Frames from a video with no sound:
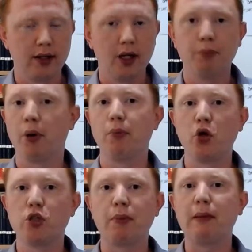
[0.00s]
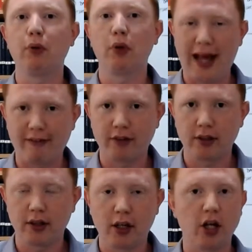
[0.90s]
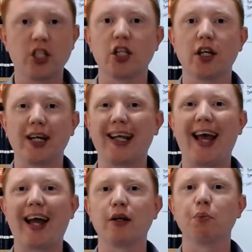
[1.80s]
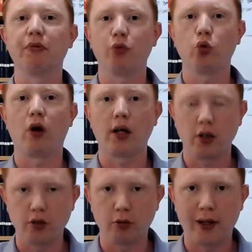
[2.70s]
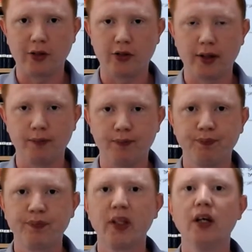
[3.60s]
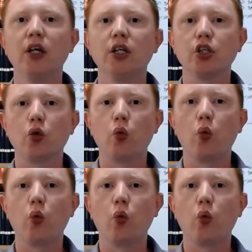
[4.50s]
But most people haven't, and I certainly hadn't before I learned about it. So